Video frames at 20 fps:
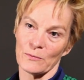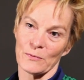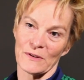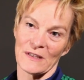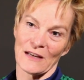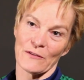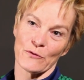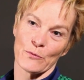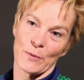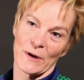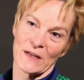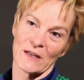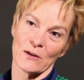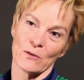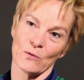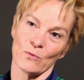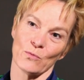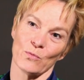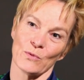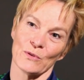but everybody
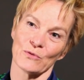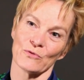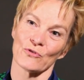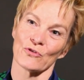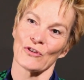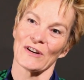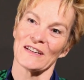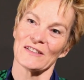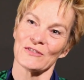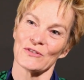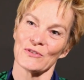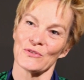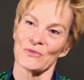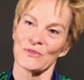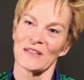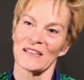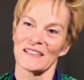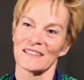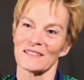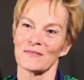will try to do
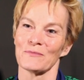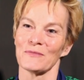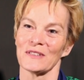that